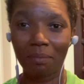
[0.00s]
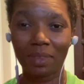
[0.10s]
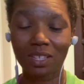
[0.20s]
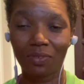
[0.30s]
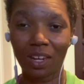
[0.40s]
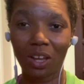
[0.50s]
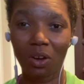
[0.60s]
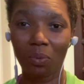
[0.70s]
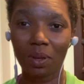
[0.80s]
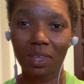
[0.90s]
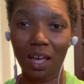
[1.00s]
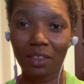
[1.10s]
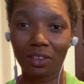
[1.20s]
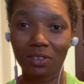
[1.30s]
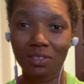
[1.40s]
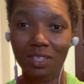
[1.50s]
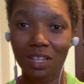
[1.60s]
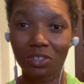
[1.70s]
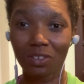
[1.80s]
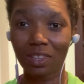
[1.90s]
this video with others
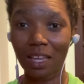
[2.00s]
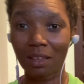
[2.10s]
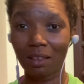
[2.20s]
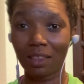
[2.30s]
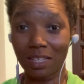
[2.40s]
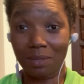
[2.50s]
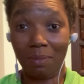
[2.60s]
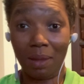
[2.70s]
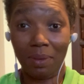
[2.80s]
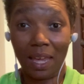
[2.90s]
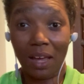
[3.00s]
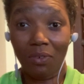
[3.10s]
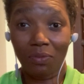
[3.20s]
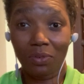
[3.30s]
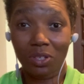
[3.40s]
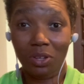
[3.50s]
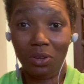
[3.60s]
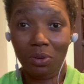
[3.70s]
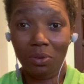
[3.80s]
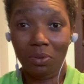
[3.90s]
that you think this might be helpful
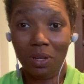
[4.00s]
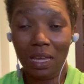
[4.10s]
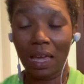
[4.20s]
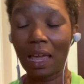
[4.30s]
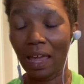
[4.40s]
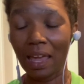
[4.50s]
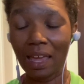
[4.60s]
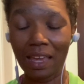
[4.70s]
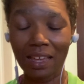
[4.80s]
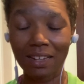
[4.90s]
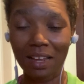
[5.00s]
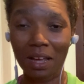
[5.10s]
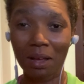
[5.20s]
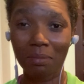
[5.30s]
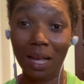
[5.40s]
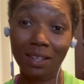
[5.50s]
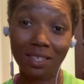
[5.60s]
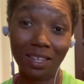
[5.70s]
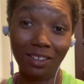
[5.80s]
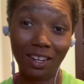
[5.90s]
to, and I'll
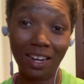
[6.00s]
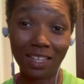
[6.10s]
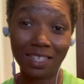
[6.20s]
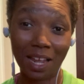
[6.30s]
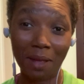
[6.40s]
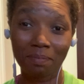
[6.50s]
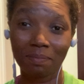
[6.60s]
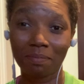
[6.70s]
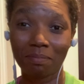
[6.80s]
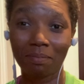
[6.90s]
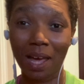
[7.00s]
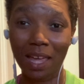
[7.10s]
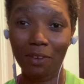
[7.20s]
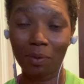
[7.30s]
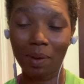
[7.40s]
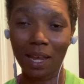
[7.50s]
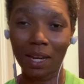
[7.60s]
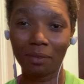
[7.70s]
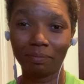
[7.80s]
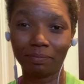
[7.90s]
see you the next time. Bye, everybody.